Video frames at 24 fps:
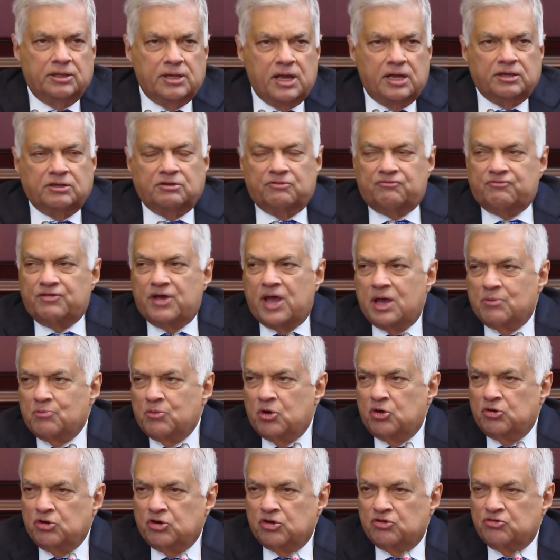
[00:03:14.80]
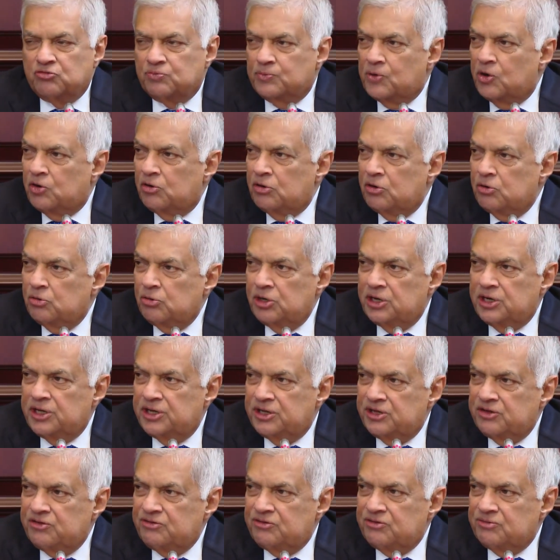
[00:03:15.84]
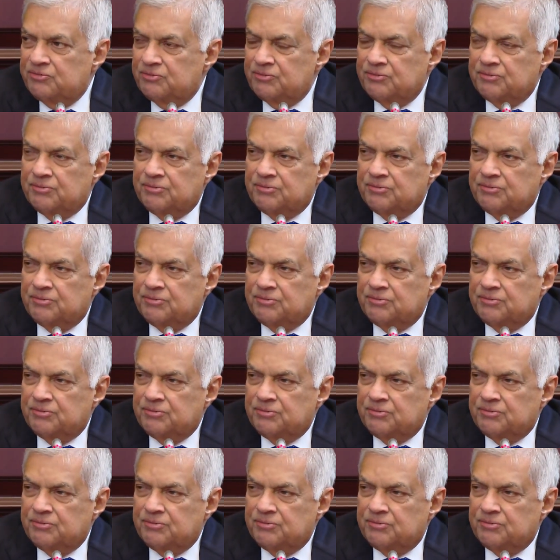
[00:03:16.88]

There's a fair amount of smallholders,